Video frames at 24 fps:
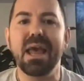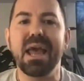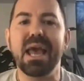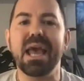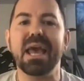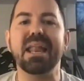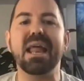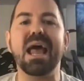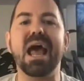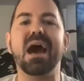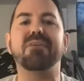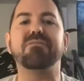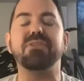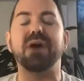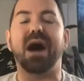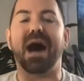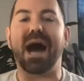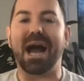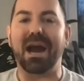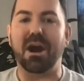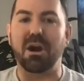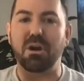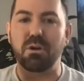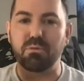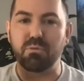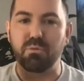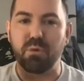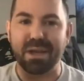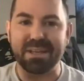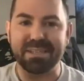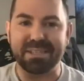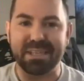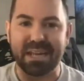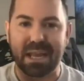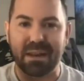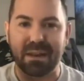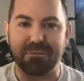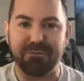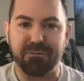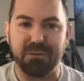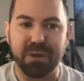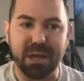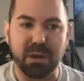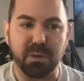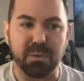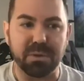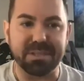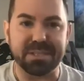and have the higher resonating
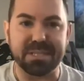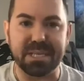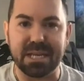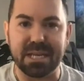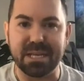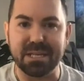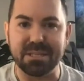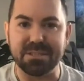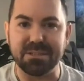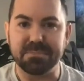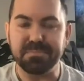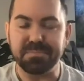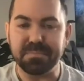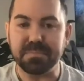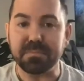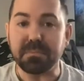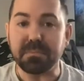frequencies